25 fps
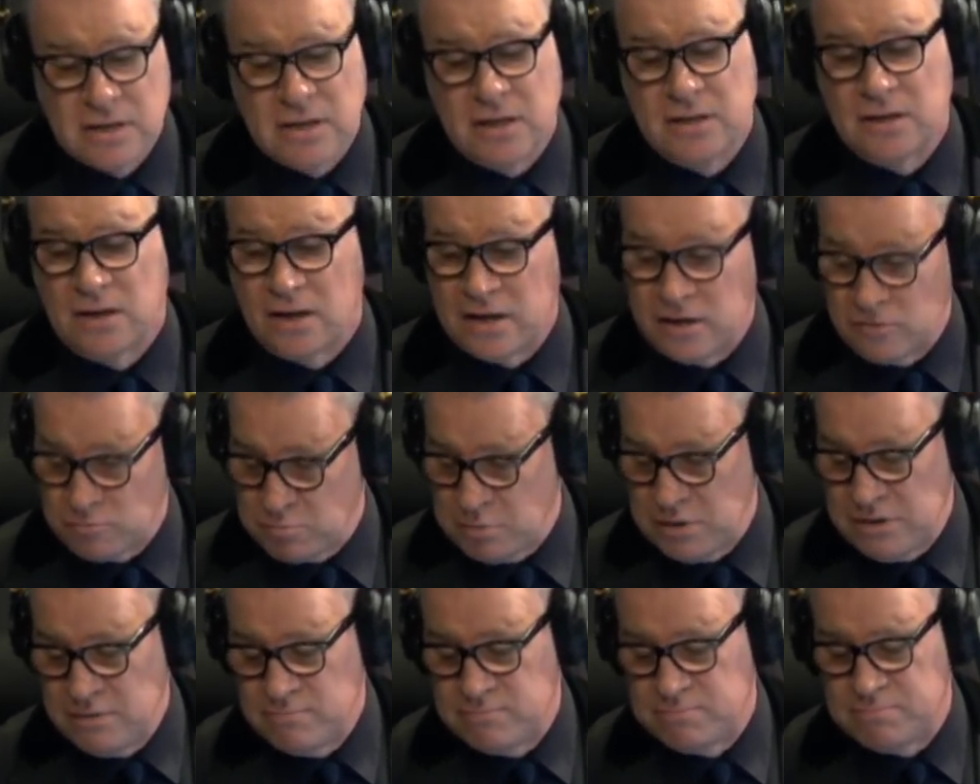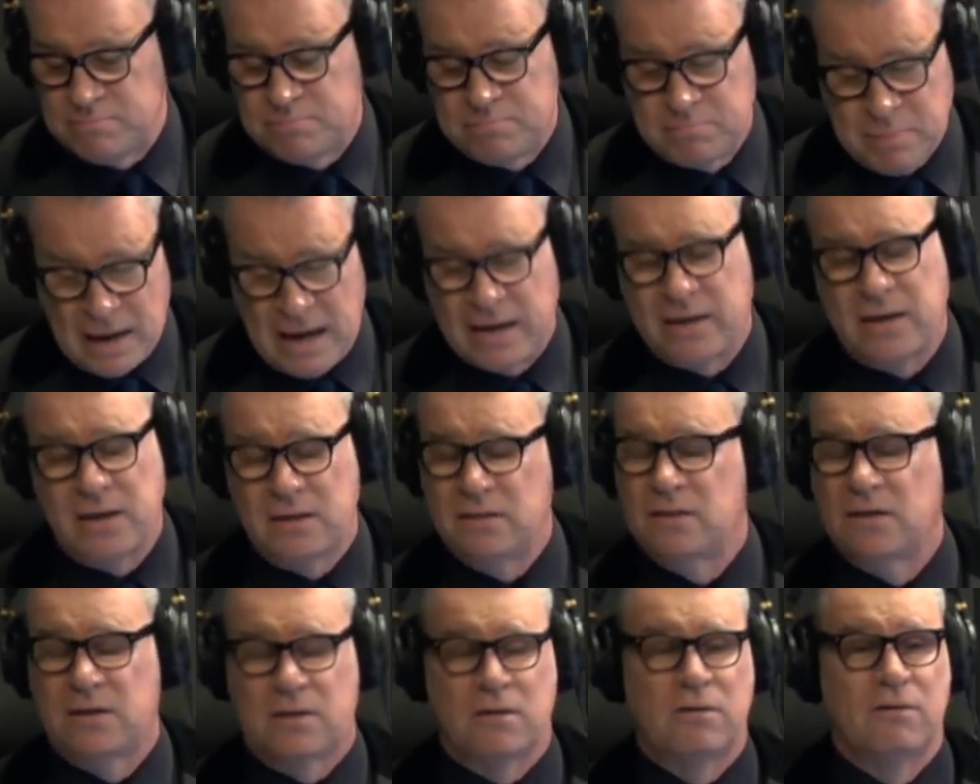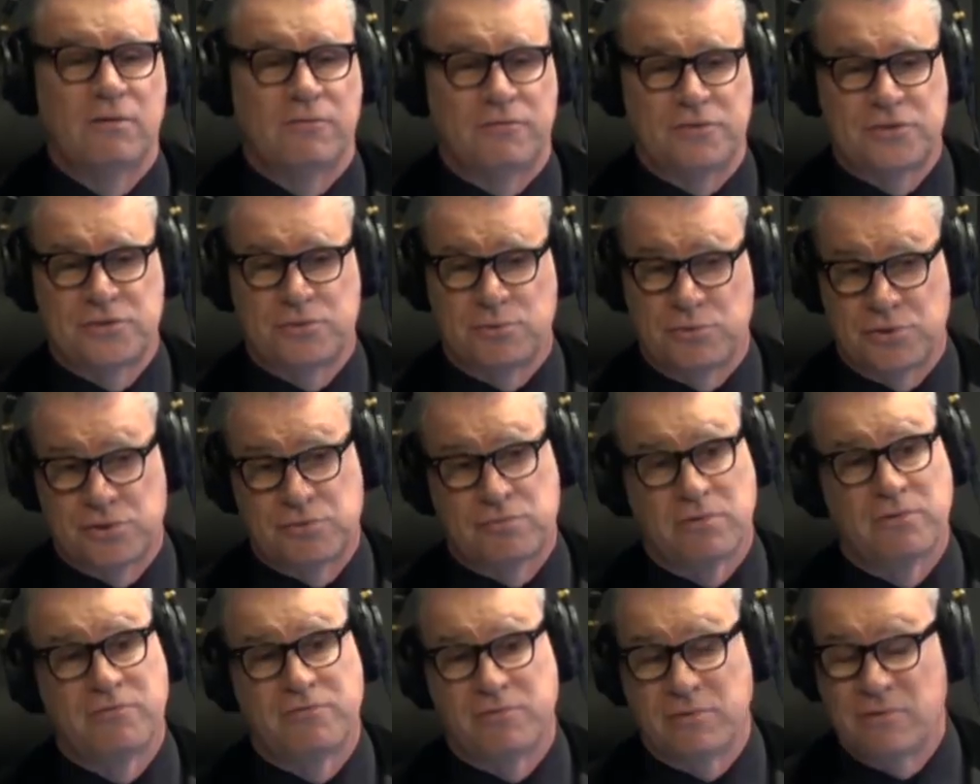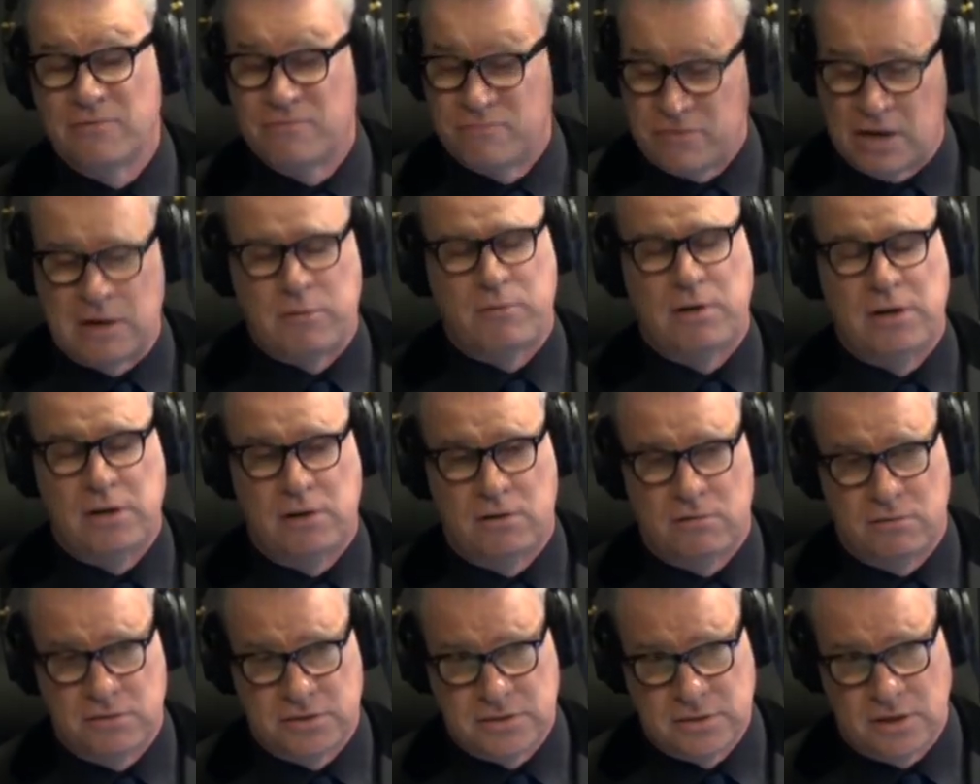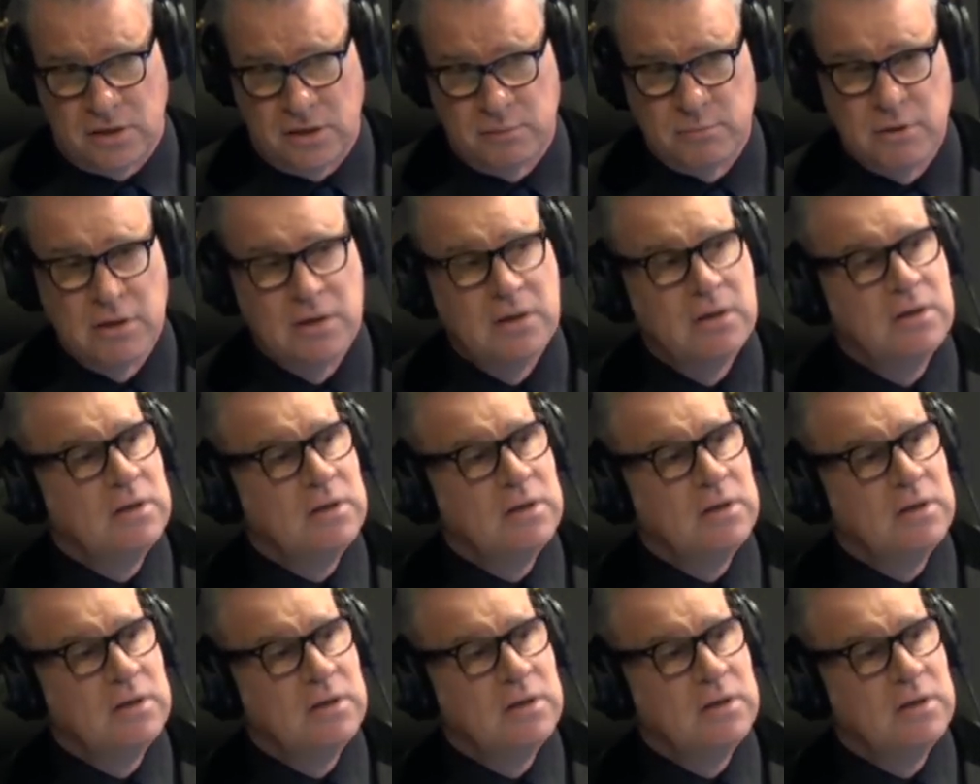And I have been banging the gong for Sorcerer for a very long time.